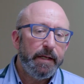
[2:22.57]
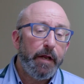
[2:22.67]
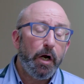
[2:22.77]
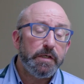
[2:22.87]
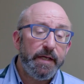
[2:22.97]

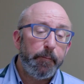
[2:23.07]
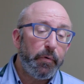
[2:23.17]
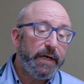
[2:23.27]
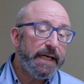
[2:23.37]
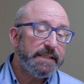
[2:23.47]
There are some
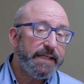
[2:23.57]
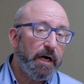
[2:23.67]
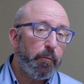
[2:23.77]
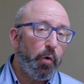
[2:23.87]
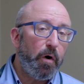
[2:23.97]
breeds that
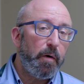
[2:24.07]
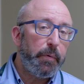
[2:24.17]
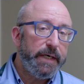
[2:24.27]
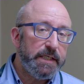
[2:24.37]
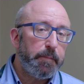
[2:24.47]
are more
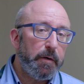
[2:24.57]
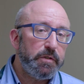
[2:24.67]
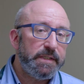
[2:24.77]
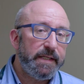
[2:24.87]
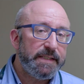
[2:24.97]

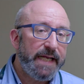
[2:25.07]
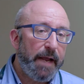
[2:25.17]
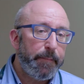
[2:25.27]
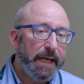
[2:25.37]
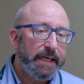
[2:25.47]
predisposed to this
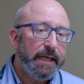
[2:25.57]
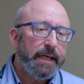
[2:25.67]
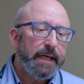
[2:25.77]
happening.